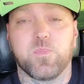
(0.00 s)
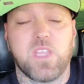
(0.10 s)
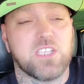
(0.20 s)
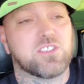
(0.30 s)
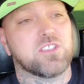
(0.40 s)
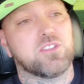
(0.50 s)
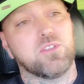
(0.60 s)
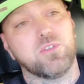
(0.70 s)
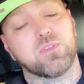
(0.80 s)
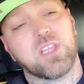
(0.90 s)
Things to
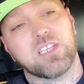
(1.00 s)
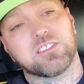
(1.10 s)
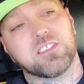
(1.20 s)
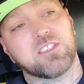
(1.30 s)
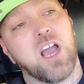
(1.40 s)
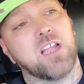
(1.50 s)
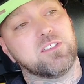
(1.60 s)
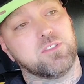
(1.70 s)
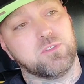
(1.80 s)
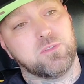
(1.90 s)
do, things to
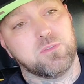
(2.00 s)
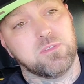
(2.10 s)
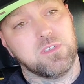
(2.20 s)
not do.